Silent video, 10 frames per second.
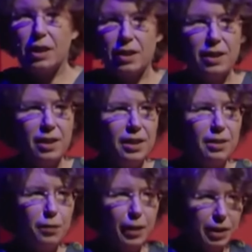tiny
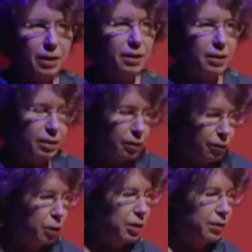effect
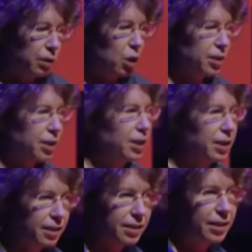for the
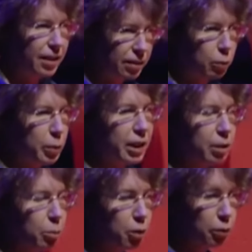velocities that we
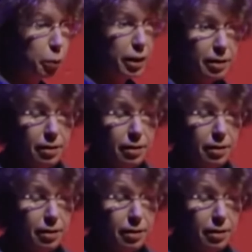can move with.